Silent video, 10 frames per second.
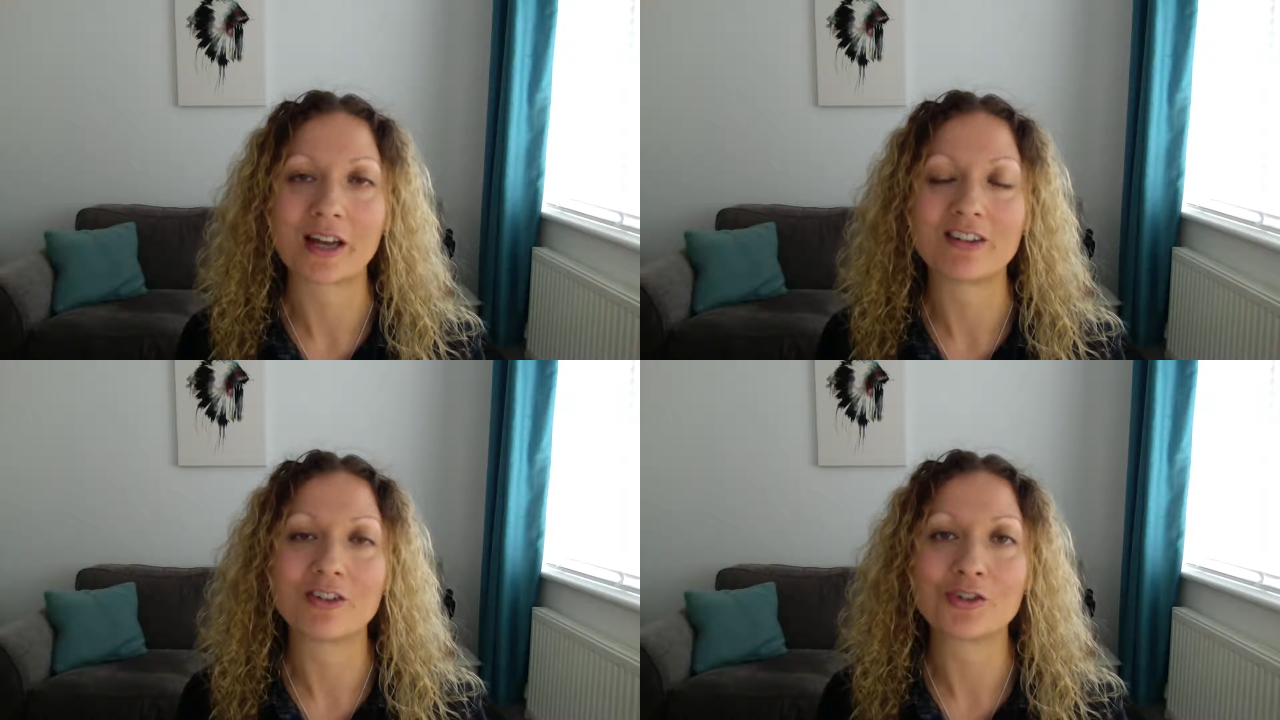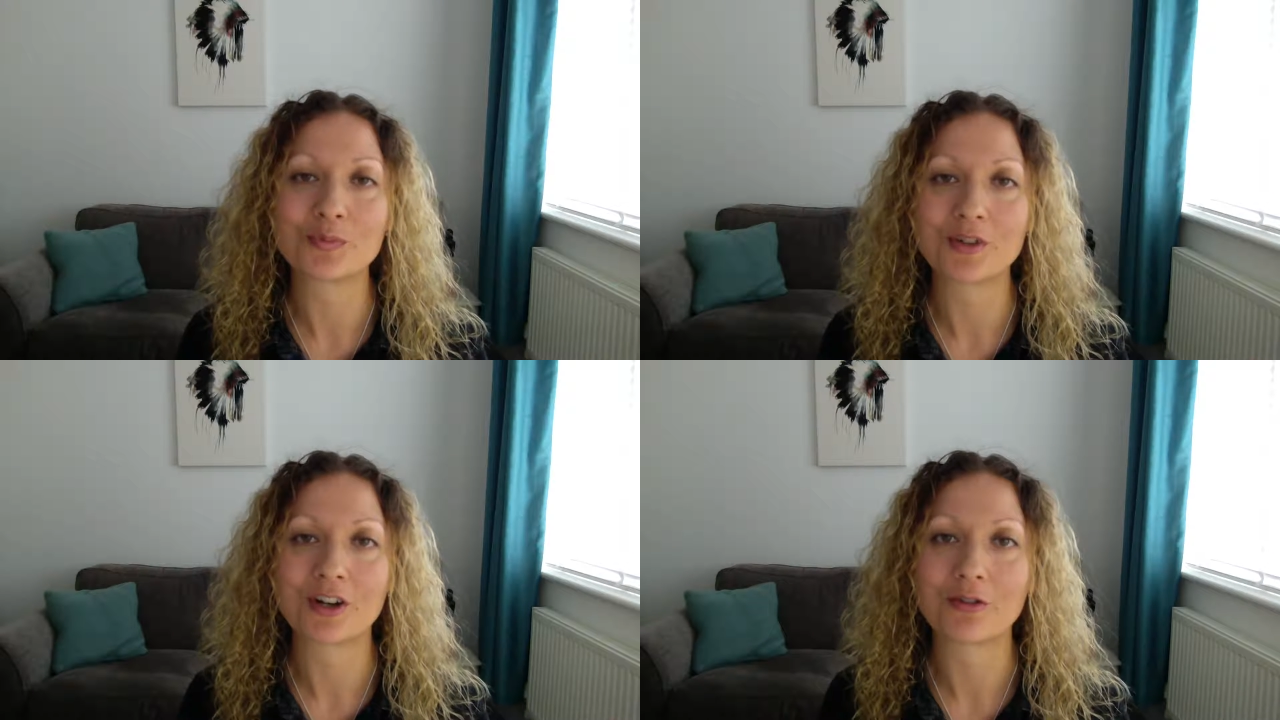and
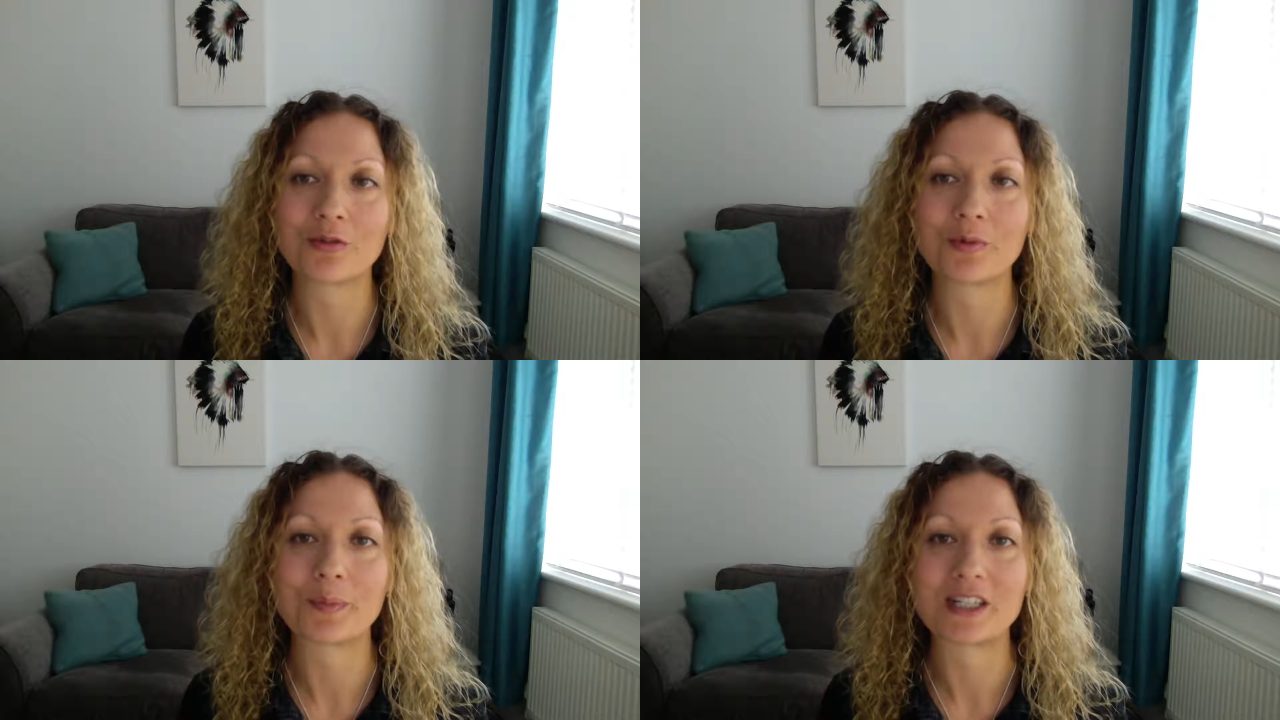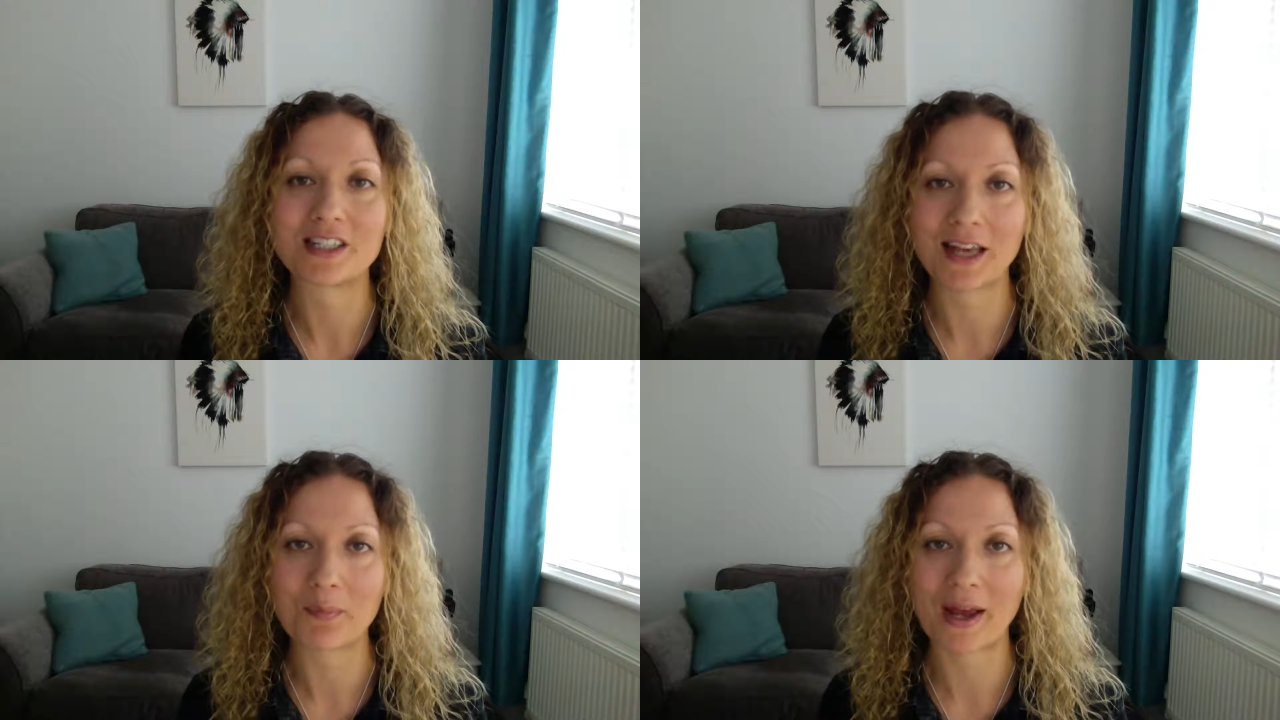entrepreneurial women to
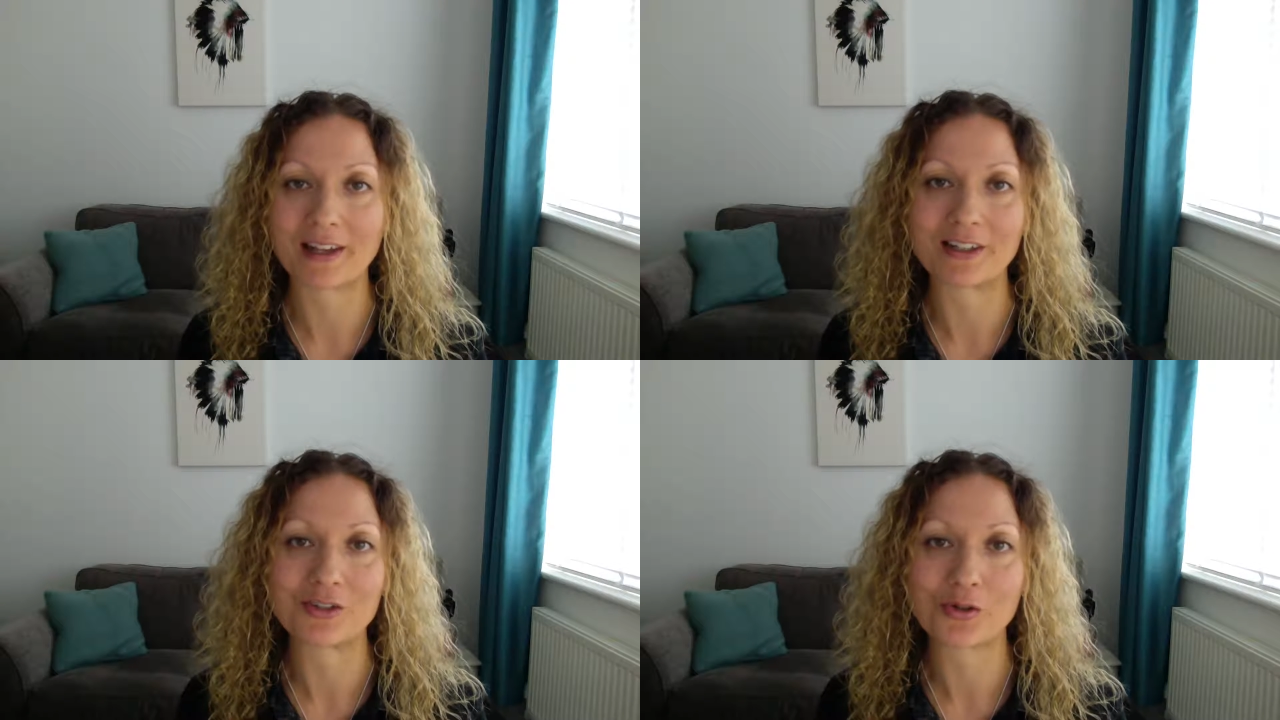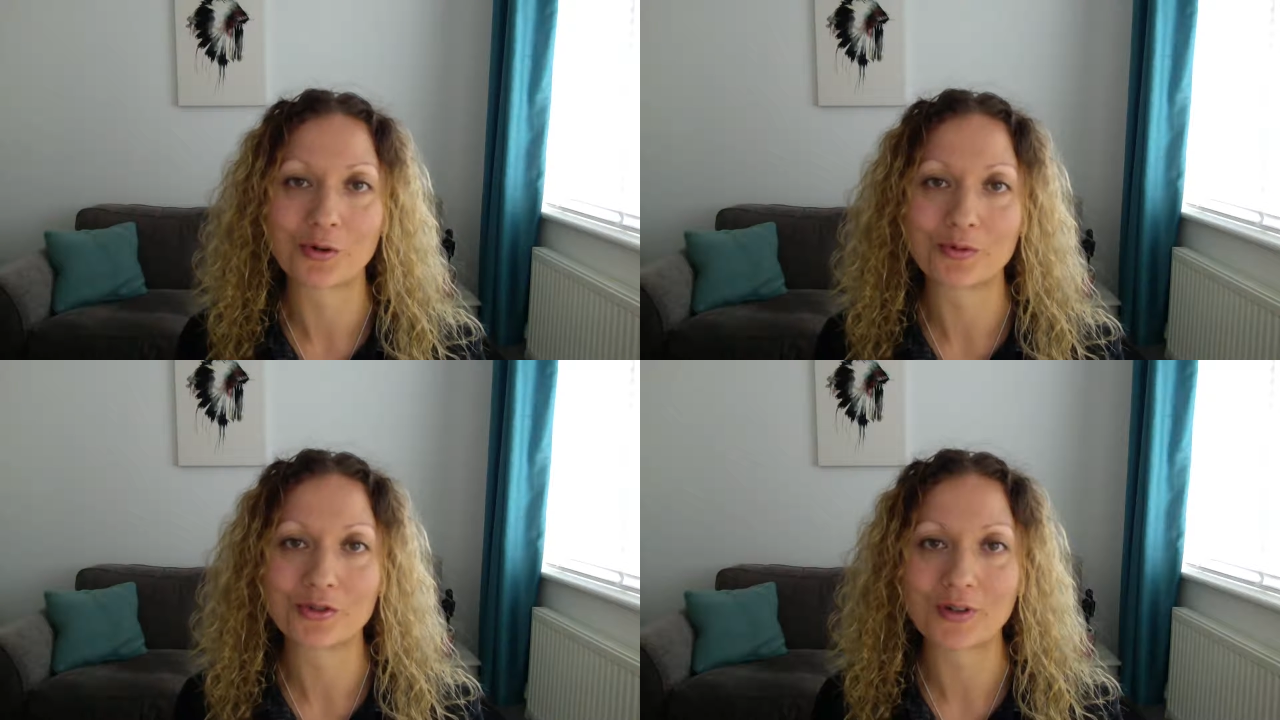get back in
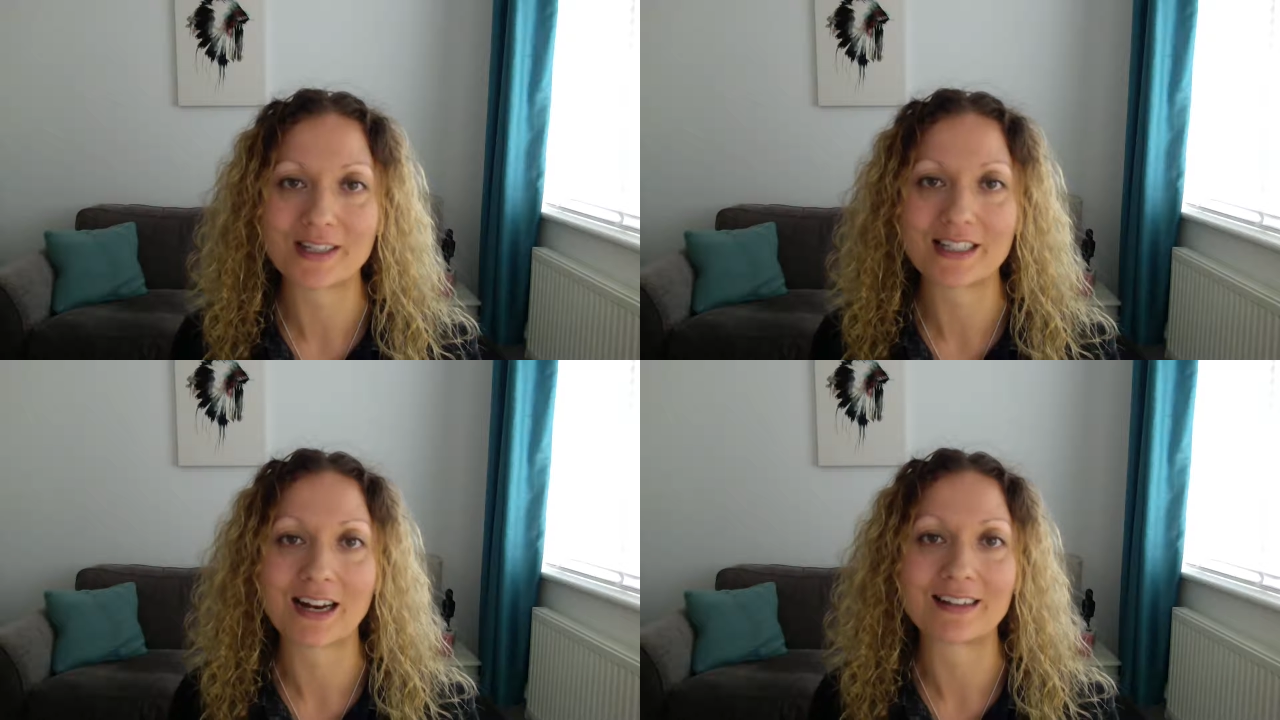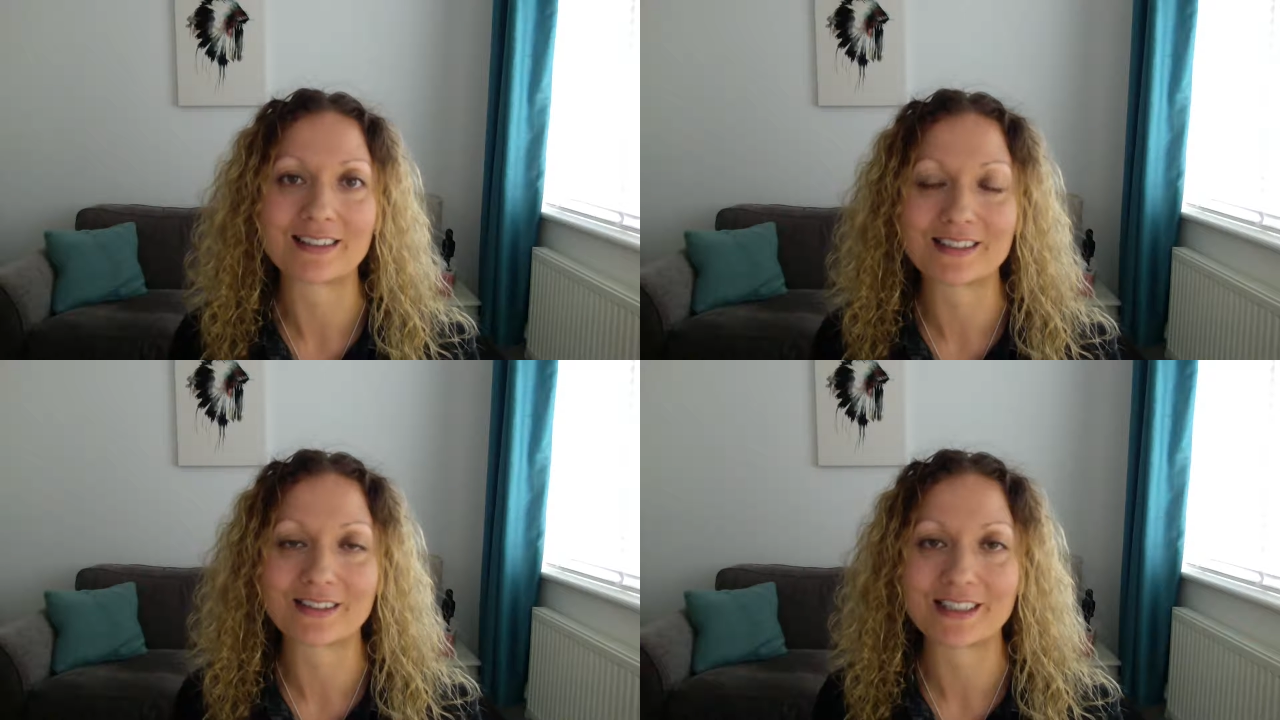control of stress and
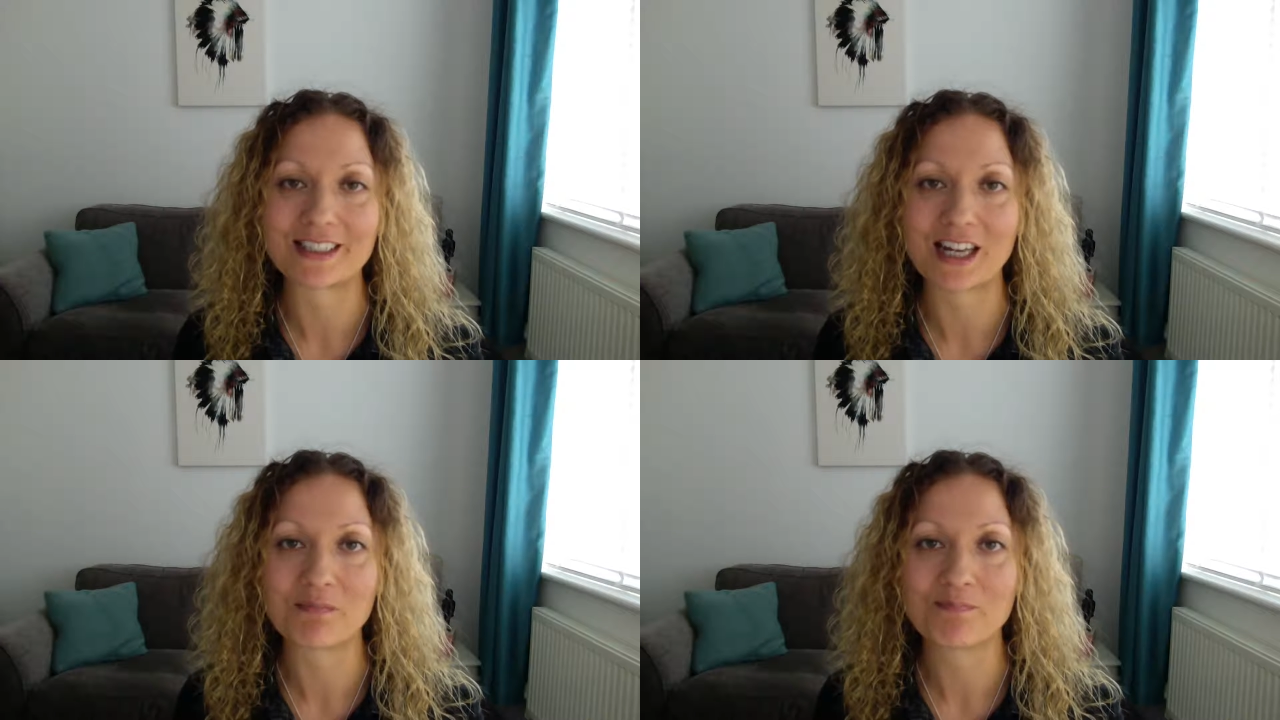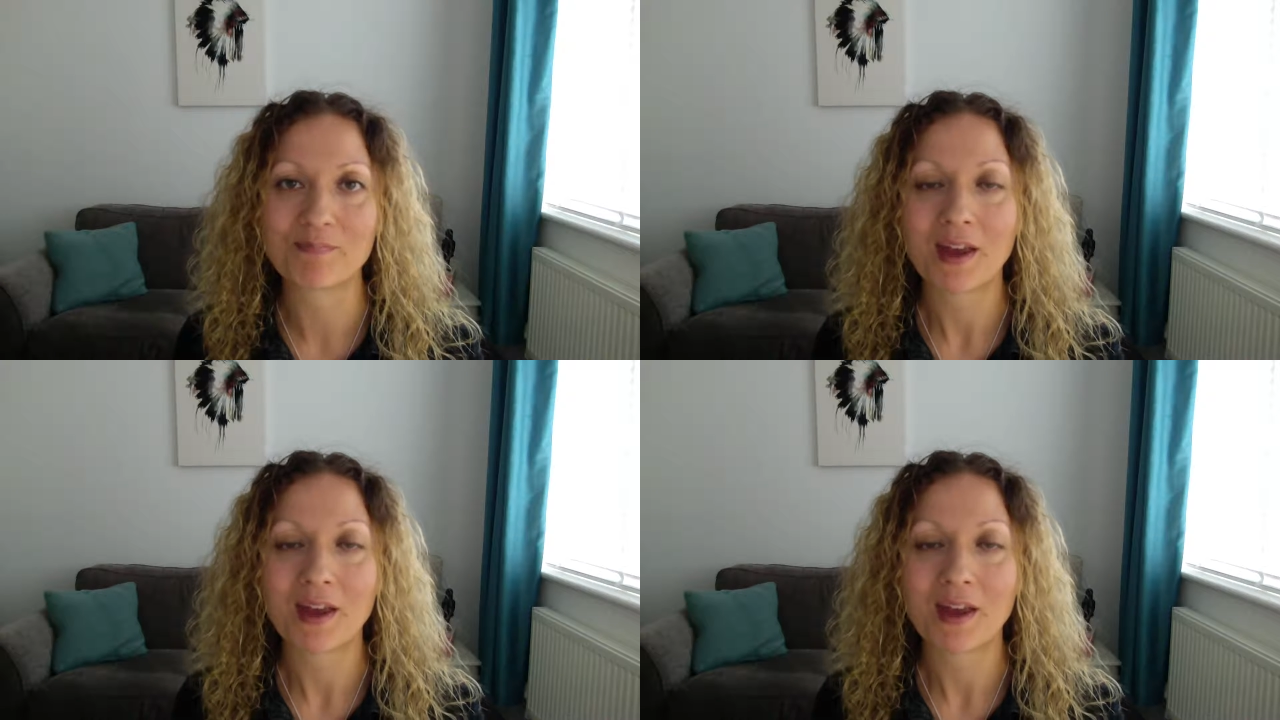anxiety.